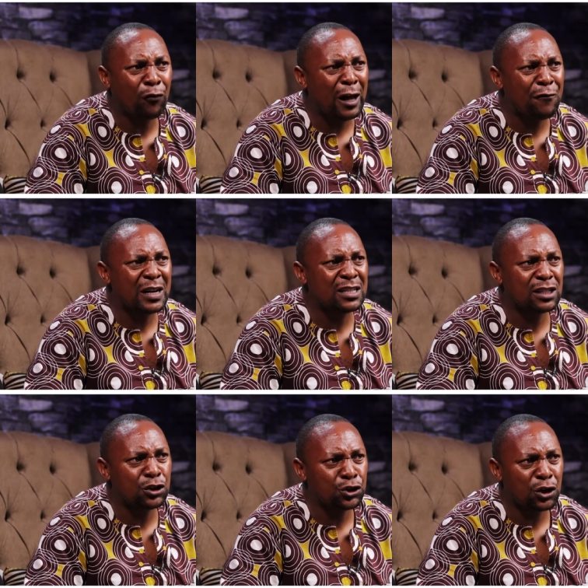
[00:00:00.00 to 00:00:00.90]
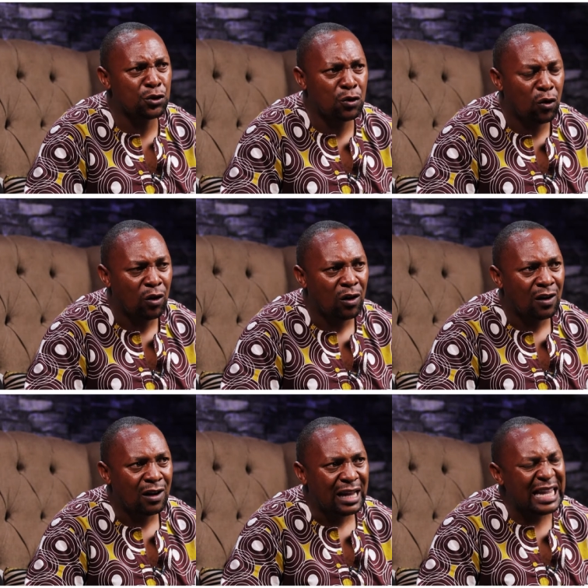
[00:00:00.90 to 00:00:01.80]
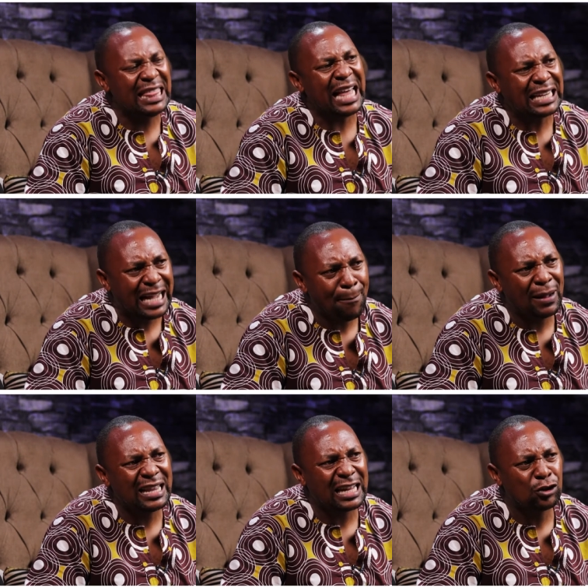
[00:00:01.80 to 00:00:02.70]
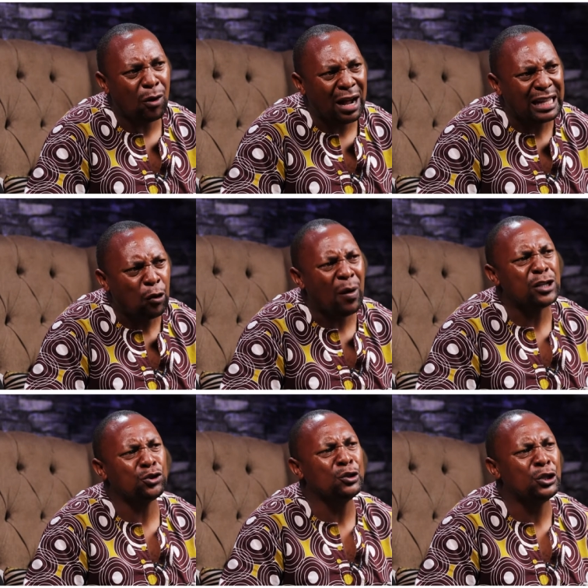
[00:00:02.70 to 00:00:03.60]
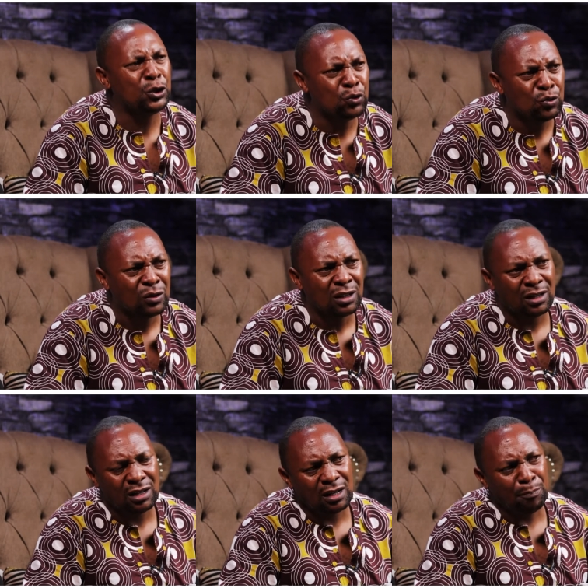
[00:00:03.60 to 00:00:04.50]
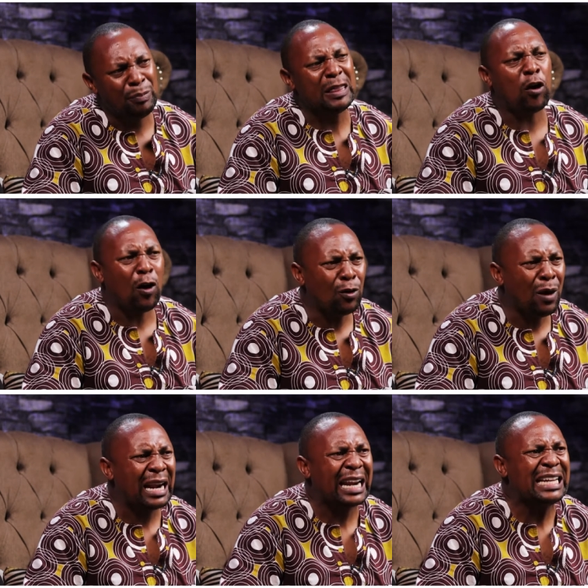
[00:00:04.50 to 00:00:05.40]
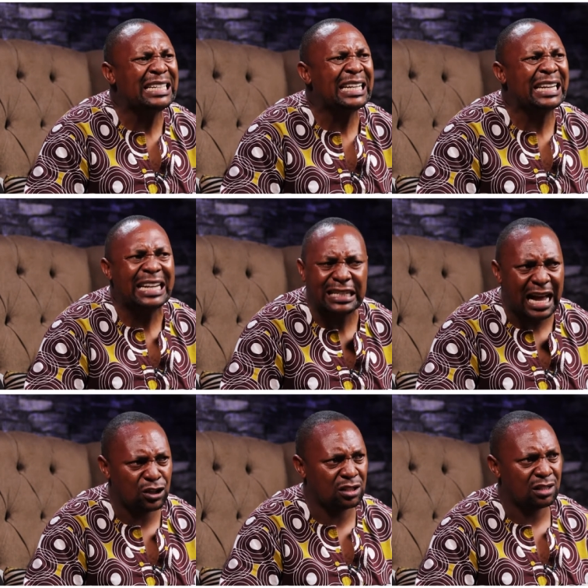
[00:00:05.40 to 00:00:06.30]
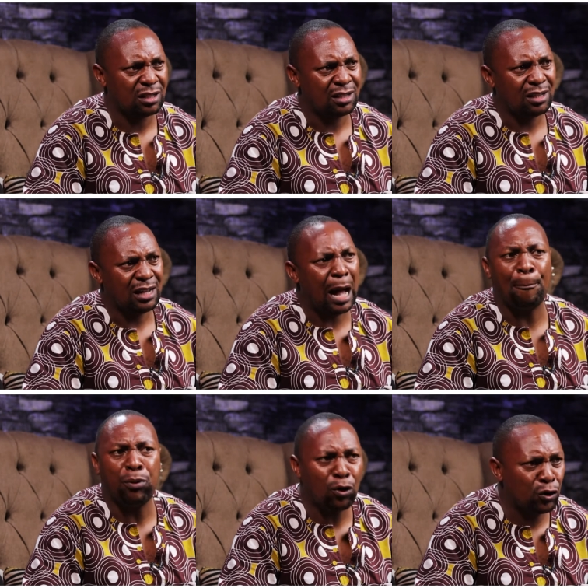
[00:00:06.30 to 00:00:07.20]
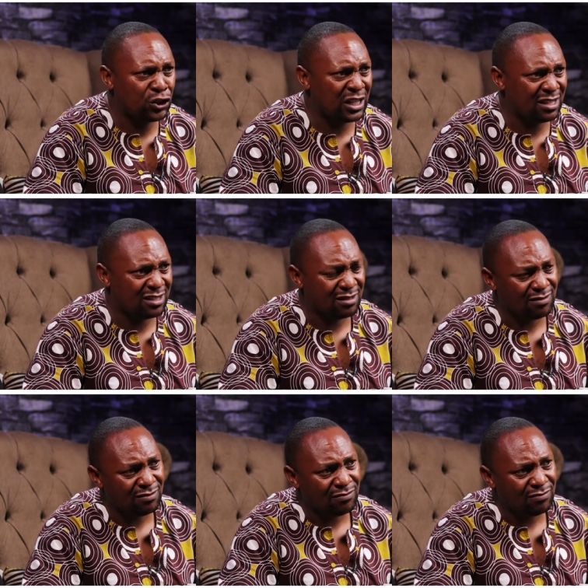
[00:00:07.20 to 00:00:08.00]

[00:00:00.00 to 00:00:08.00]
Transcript: of every institution you go. In that company that you are working, why should you be the only one writing letters, apologies.